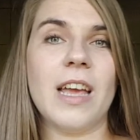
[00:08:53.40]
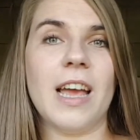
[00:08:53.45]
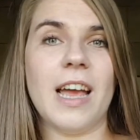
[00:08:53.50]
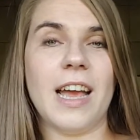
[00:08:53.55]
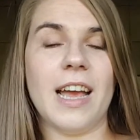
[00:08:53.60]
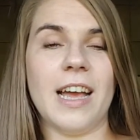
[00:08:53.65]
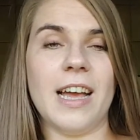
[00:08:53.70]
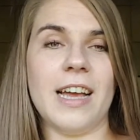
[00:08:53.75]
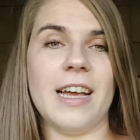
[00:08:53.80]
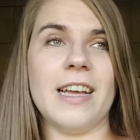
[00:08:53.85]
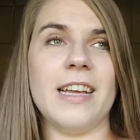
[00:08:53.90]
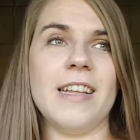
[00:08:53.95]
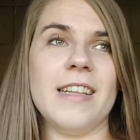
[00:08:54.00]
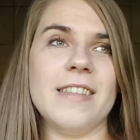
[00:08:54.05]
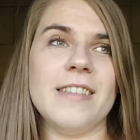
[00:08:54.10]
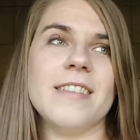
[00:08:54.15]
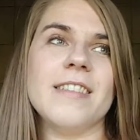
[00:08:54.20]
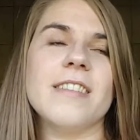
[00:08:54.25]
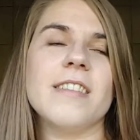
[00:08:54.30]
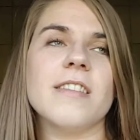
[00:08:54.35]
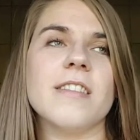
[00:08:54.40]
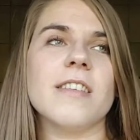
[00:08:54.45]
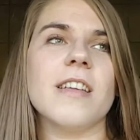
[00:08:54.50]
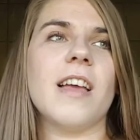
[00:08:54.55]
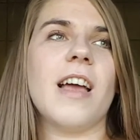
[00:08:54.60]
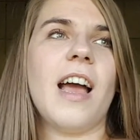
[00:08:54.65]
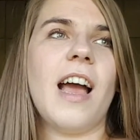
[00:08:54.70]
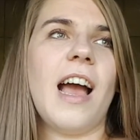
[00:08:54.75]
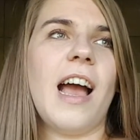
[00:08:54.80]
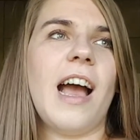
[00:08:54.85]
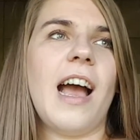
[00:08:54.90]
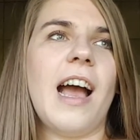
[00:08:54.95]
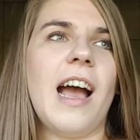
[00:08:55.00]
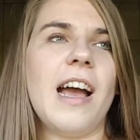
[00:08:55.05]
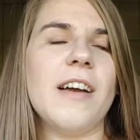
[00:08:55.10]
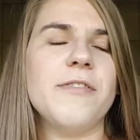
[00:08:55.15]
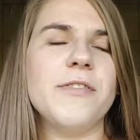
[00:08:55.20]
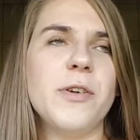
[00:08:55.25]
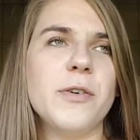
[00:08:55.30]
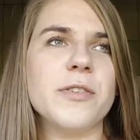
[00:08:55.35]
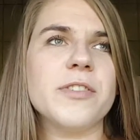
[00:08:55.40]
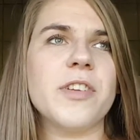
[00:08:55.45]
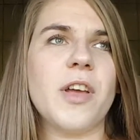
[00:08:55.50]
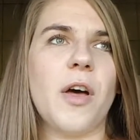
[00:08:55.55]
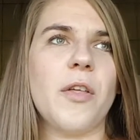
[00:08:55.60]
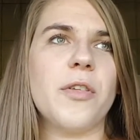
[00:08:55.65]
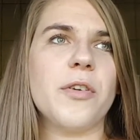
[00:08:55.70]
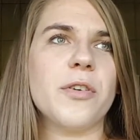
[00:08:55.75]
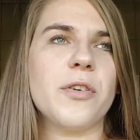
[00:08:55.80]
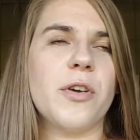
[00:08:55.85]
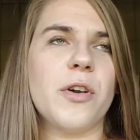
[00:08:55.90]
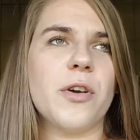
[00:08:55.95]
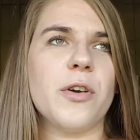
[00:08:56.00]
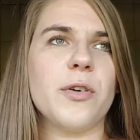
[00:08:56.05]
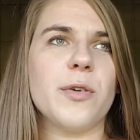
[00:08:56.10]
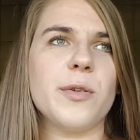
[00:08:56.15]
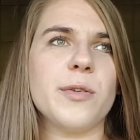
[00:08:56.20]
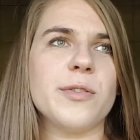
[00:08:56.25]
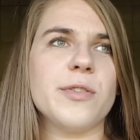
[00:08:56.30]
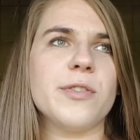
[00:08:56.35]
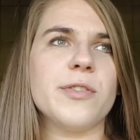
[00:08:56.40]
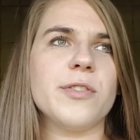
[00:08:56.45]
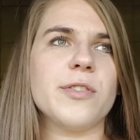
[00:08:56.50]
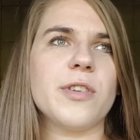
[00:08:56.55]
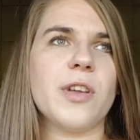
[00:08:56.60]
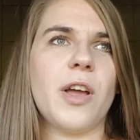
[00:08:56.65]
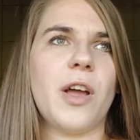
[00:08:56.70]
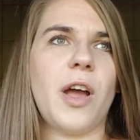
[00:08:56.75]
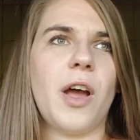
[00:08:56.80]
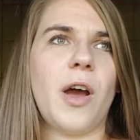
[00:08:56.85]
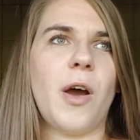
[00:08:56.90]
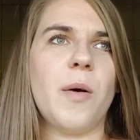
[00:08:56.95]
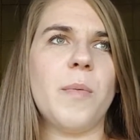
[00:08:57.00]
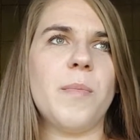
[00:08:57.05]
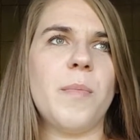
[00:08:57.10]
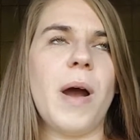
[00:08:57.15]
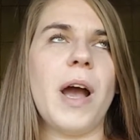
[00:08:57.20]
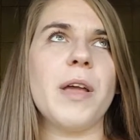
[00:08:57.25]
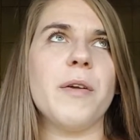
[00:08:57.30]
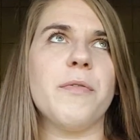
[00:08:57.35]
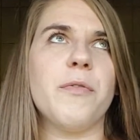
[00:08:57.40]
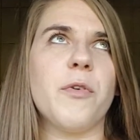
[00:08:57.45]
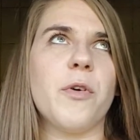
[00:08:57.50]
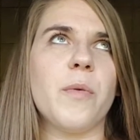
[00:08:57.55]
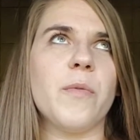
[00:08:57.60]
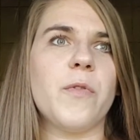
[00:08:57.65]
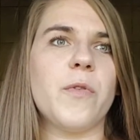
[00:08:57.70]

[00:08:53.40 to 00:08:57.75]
And I've noticed other girls on my forum,